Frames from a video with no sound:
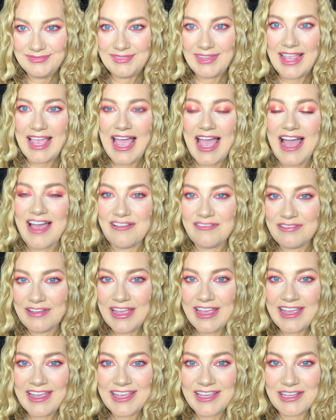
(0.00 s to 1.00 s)
Have
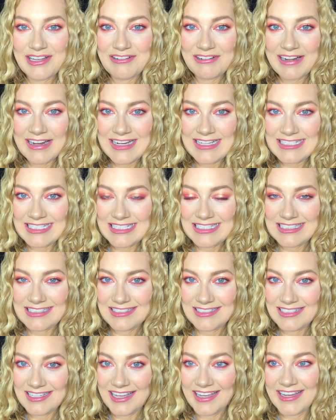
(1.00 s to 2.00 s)
a great
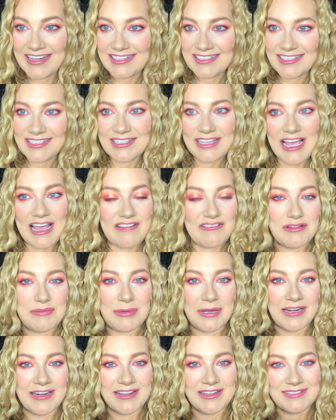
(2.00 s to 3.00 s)
night,
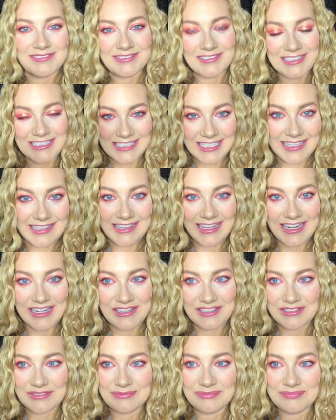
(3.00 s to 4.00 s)
everybody. See you
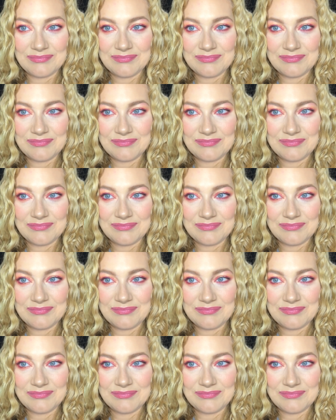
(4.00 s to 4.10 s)
later.